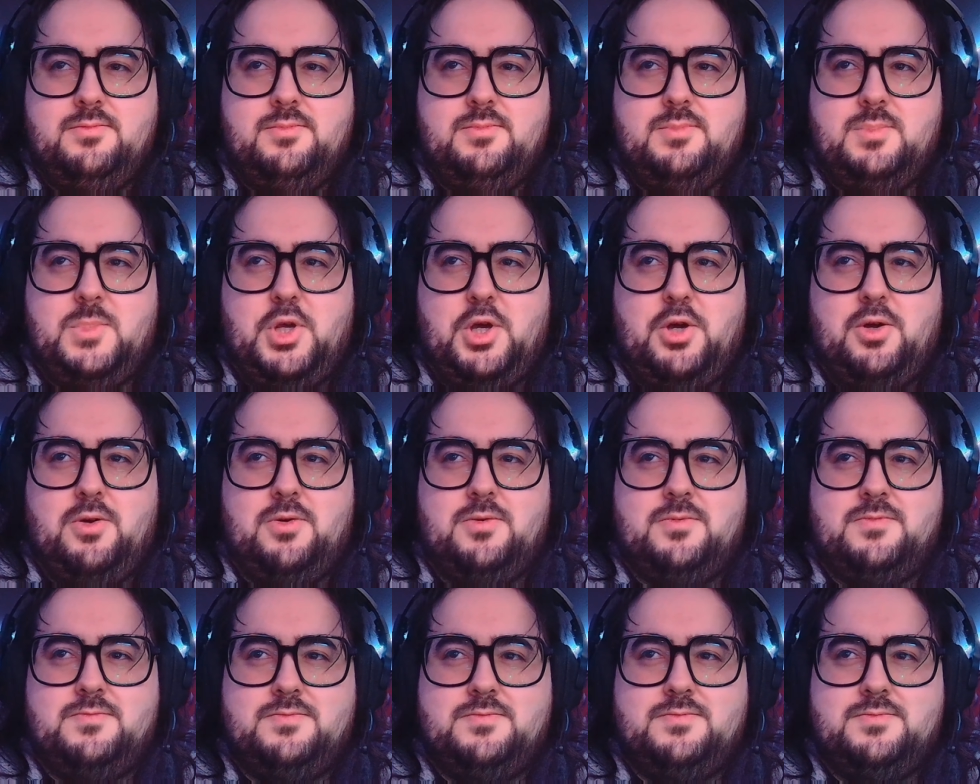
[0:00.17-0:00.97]
Yo,
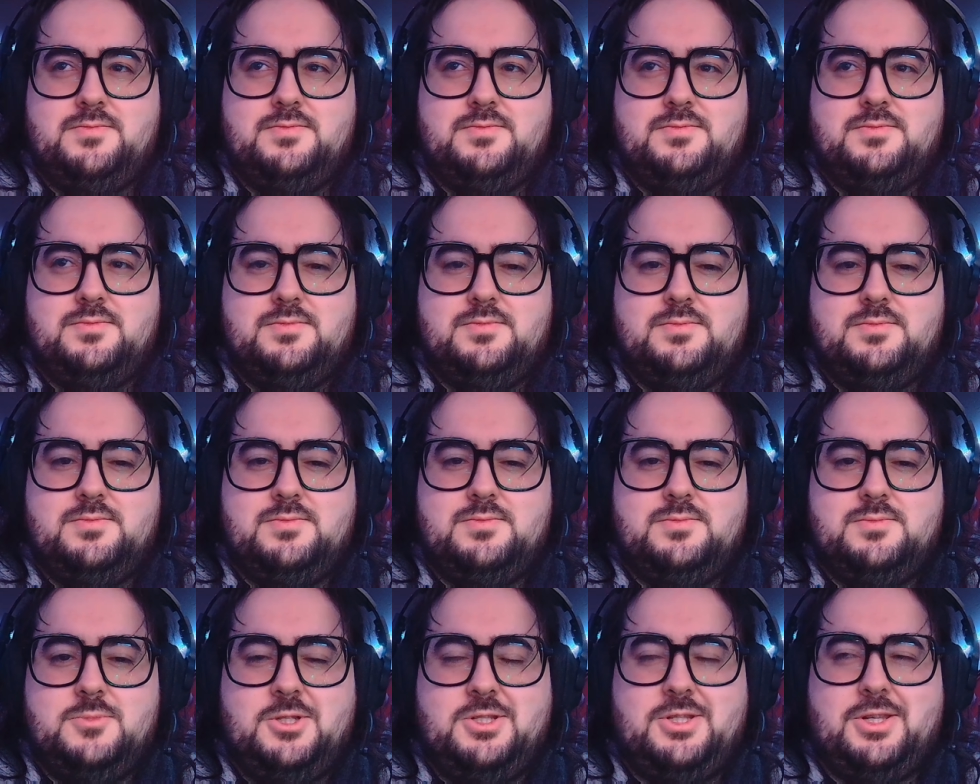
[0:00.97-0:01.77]

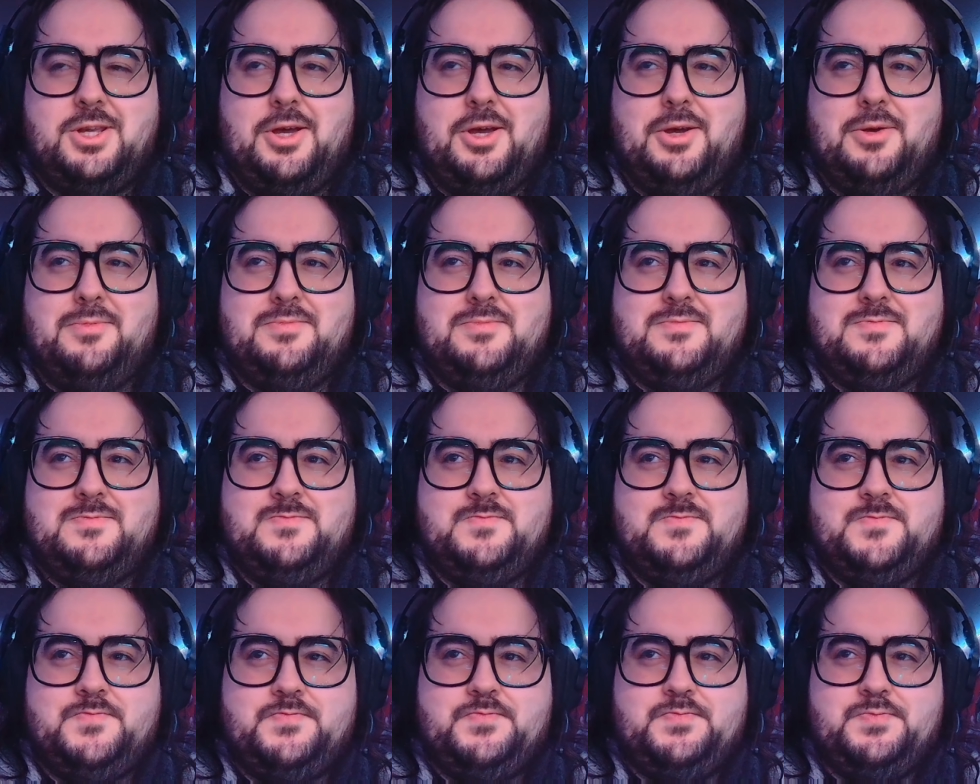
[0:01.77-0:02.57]
what's up?
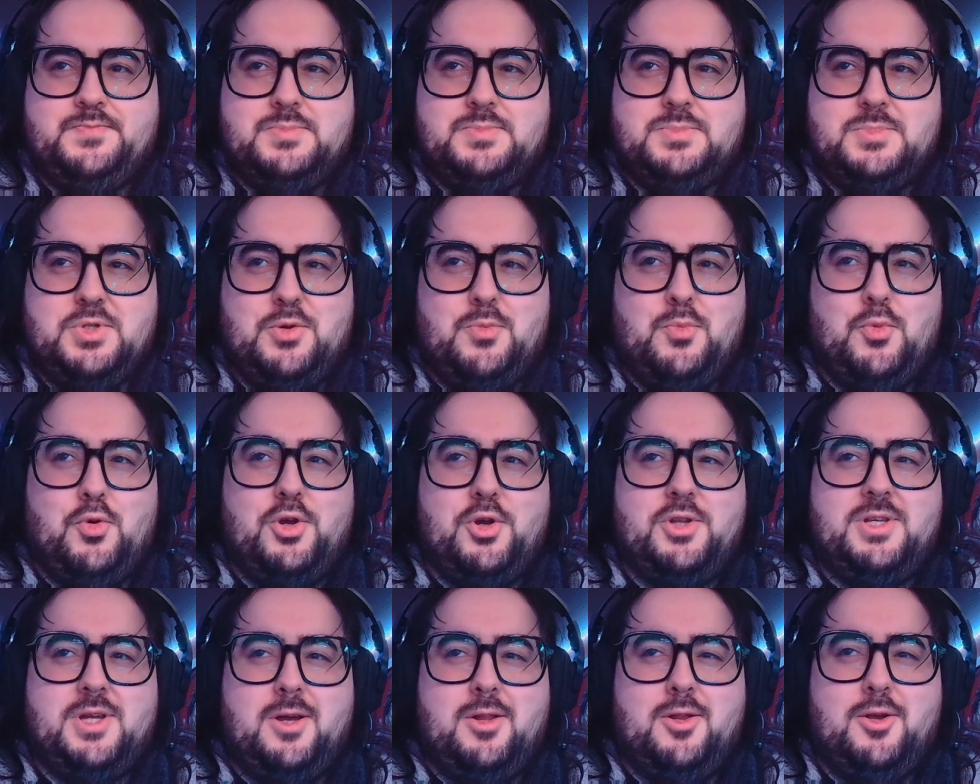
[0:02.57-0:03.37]
It's your boy
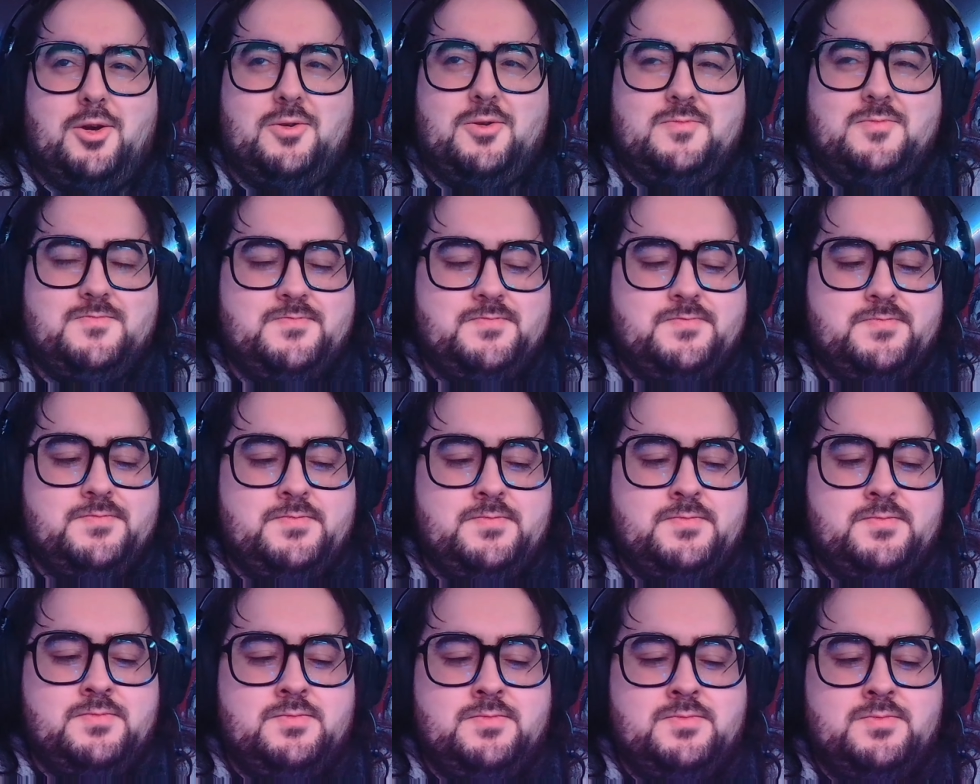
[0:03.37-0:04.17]
Tello.
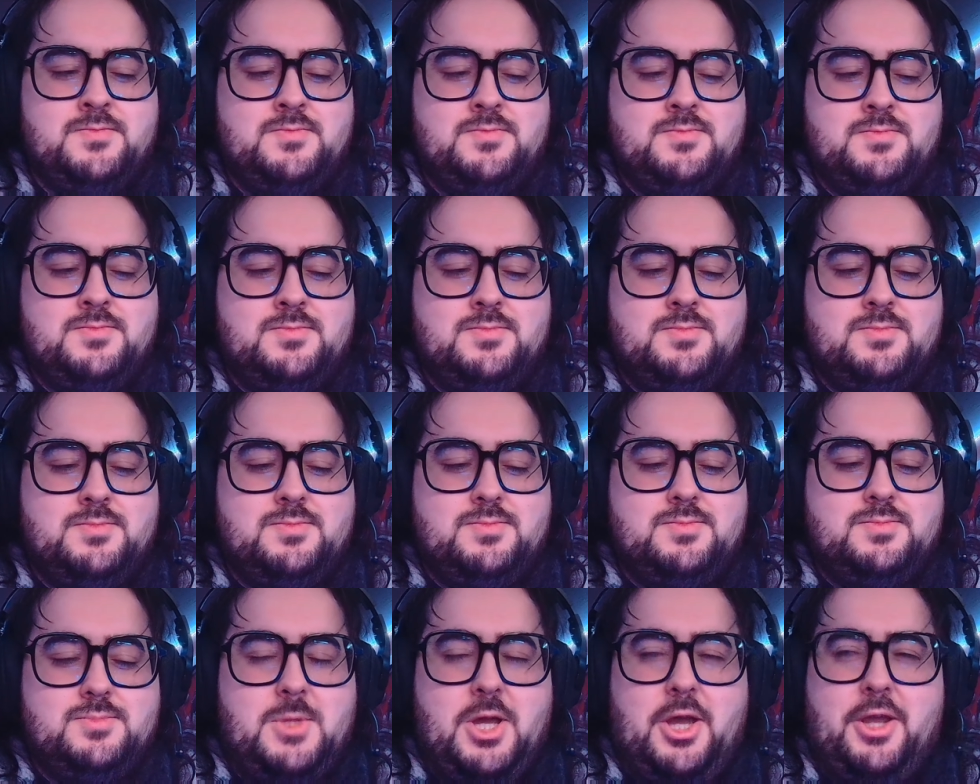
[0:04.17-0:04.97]

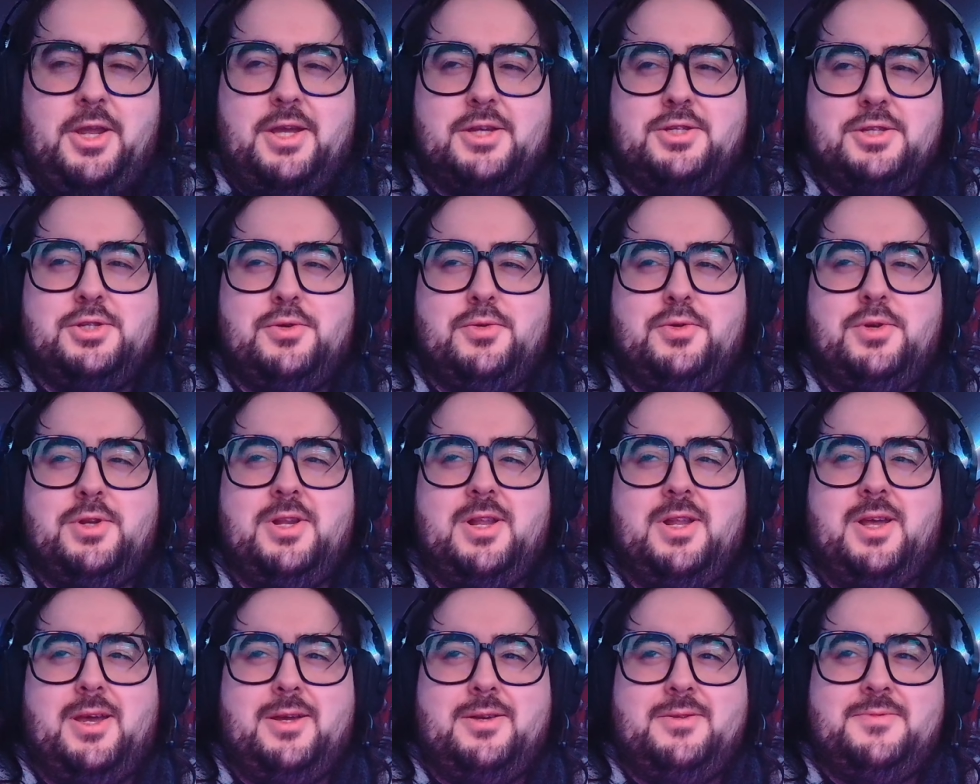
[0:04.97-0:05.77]
How you guys doing
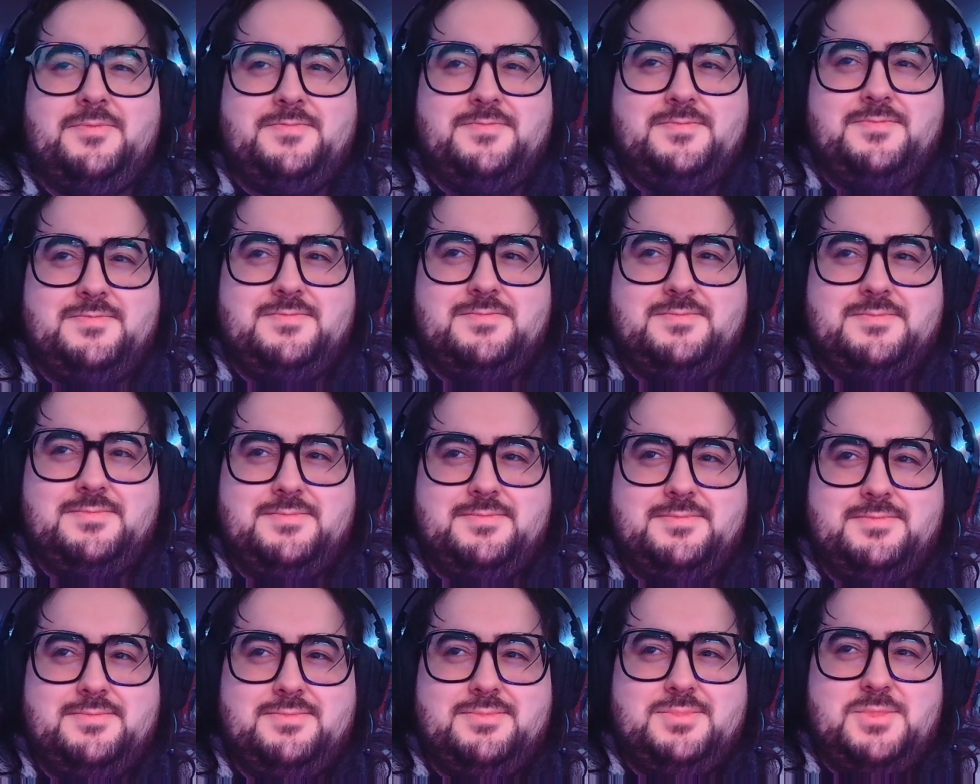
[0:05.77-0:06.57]
today?
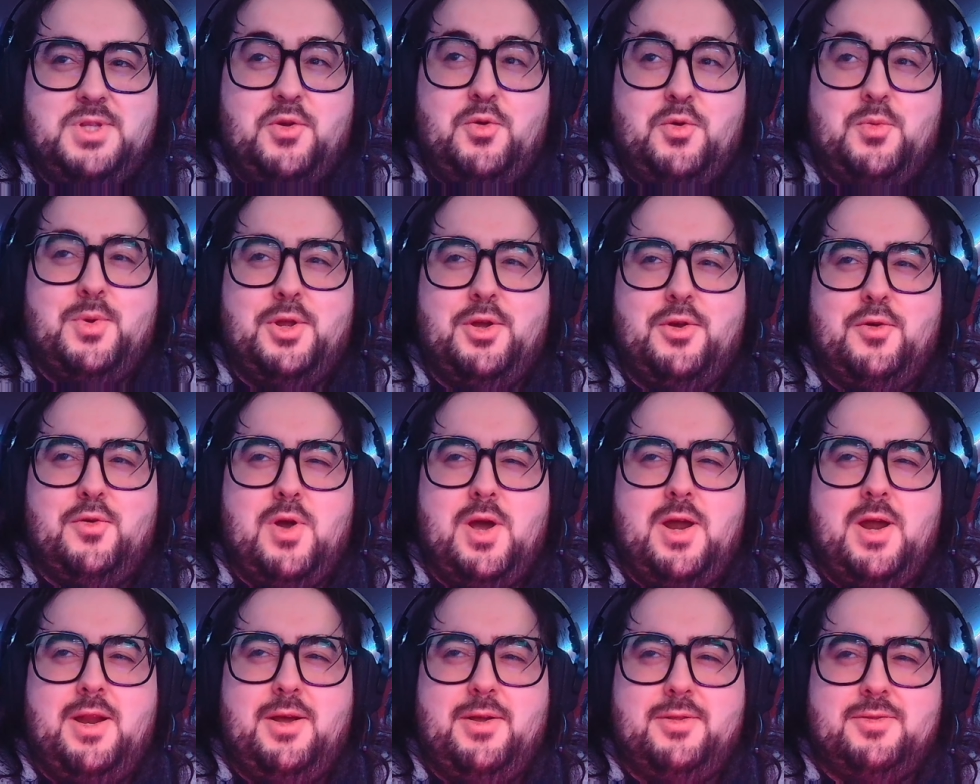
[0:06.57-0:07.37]
Is everybody
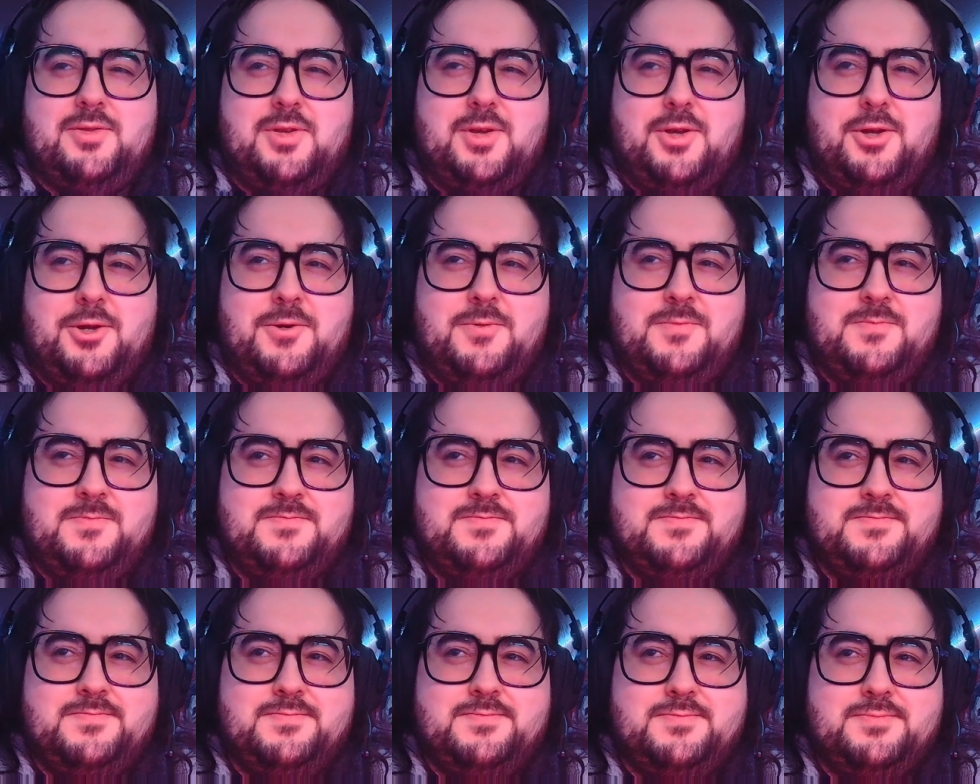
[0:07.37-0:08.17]
alright out there?
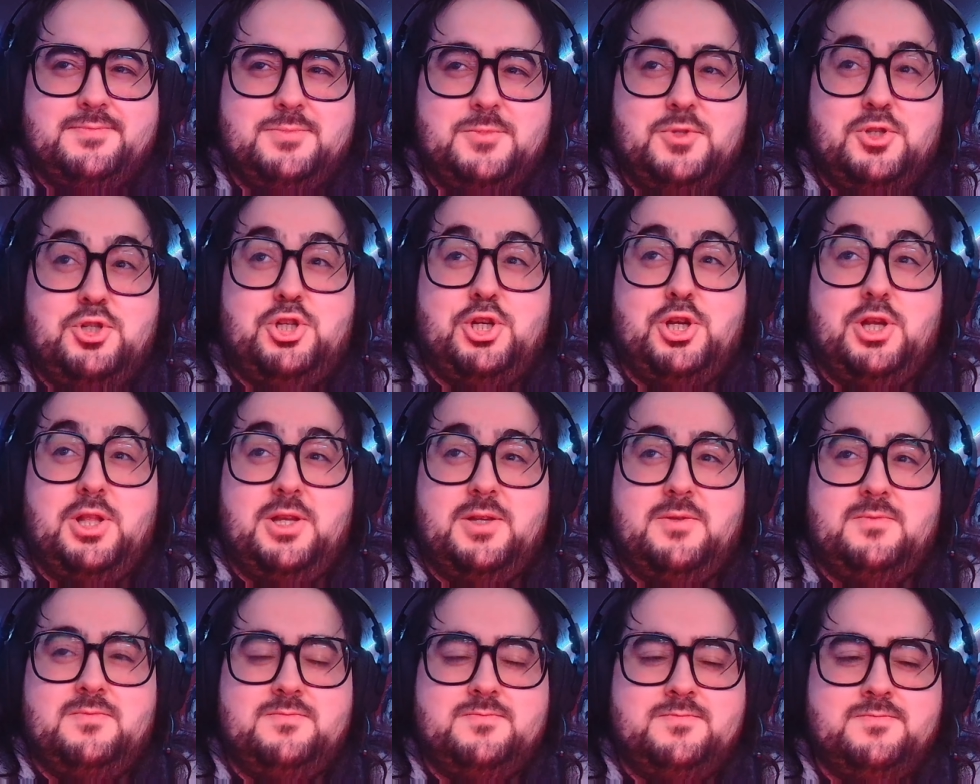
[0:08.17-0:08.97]
You
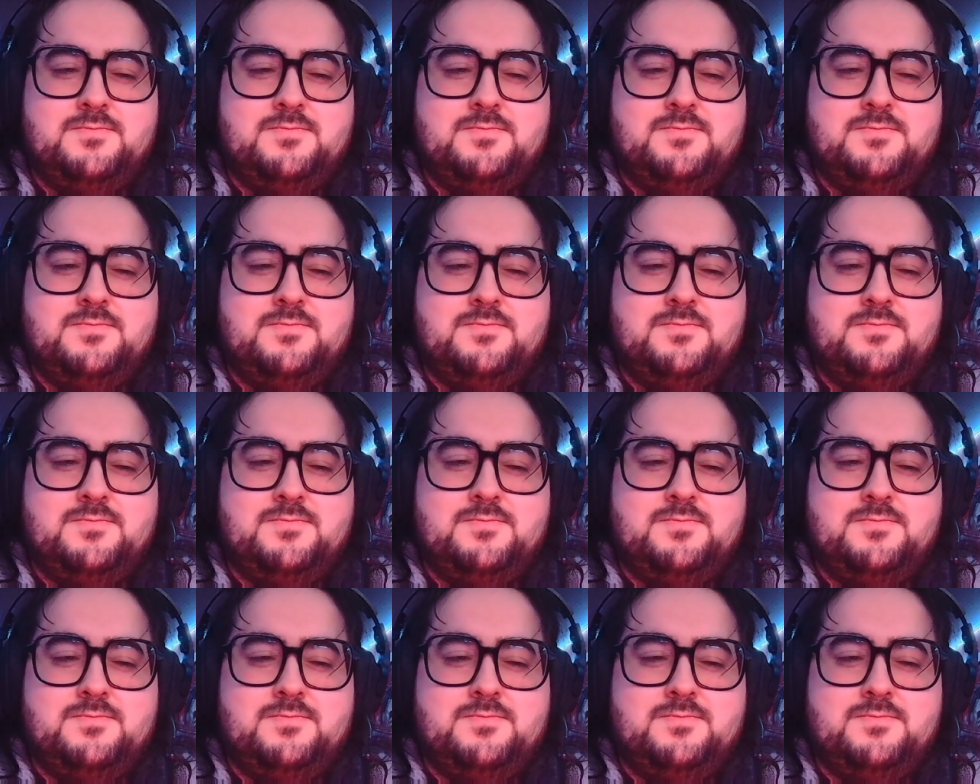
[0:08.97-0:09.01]
chilling?